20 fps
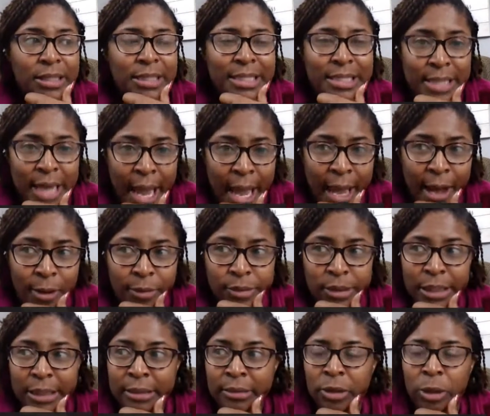Doubt
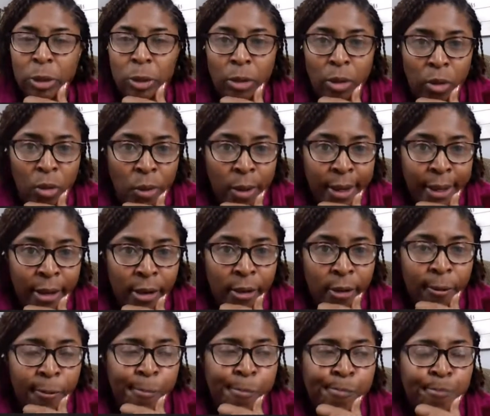is a
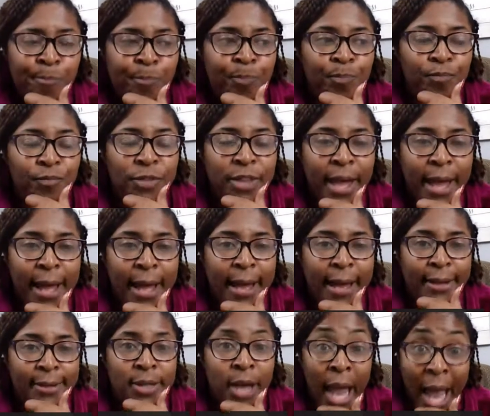lawyer
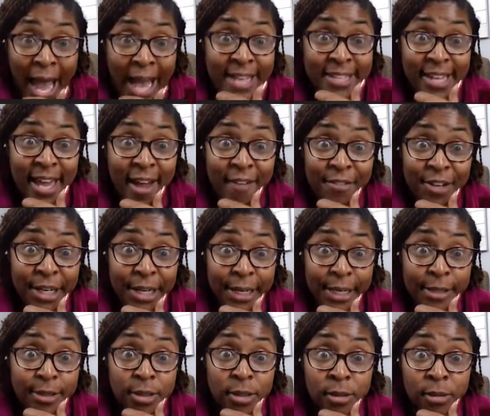that has
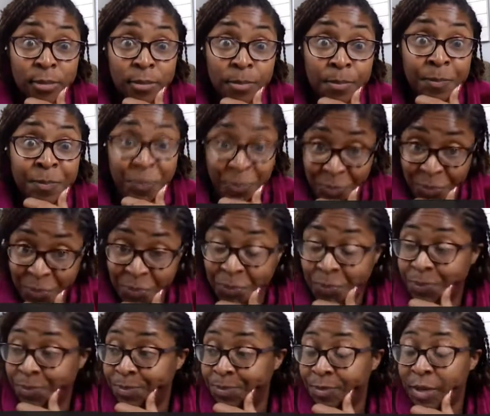evidence.
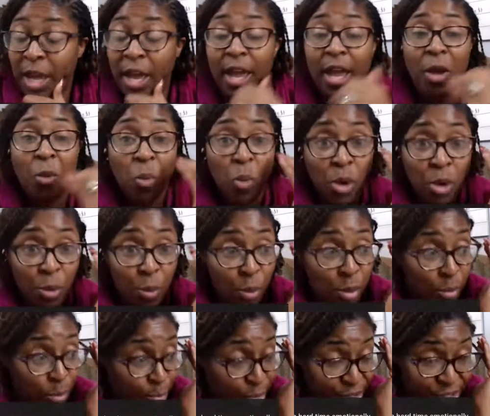
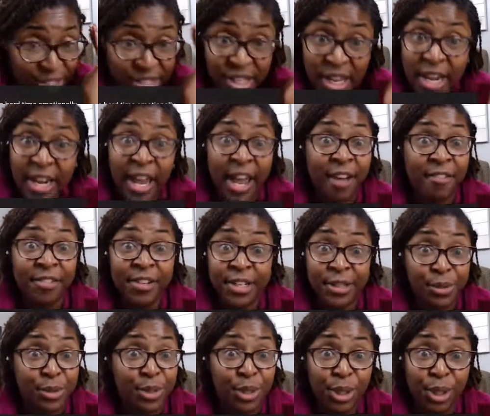Will present
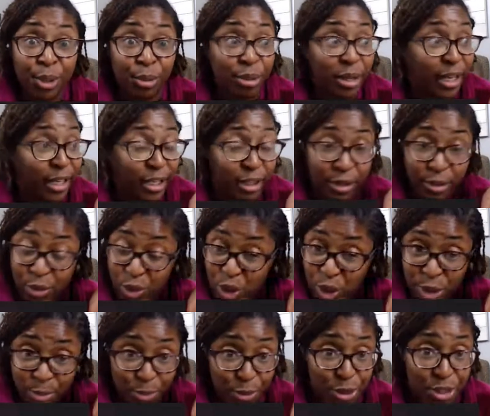evidence to you, like
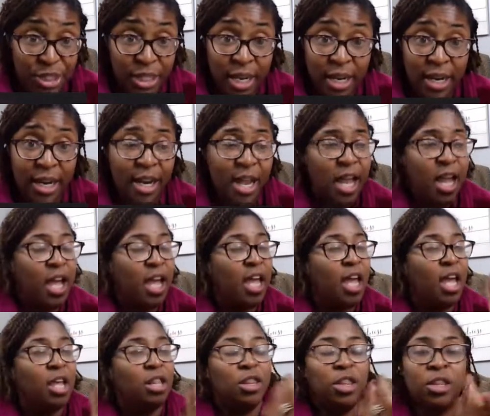just present it.
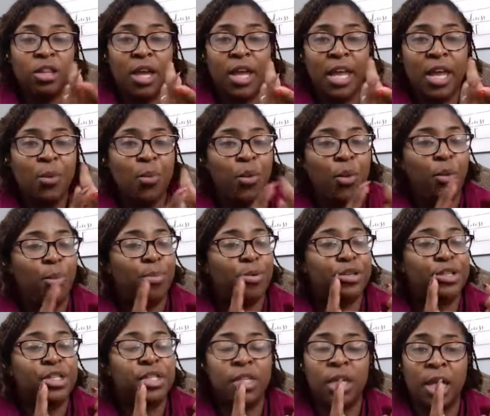He will
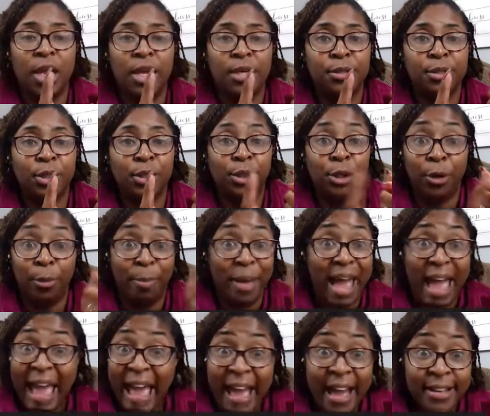present your
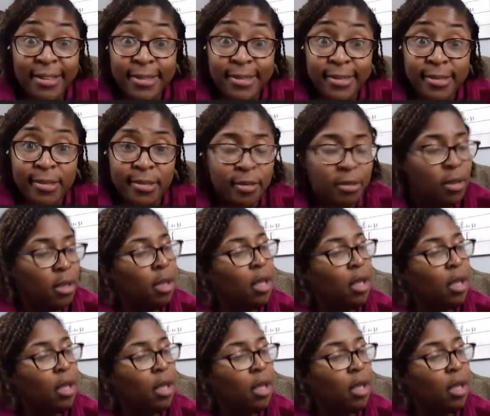past.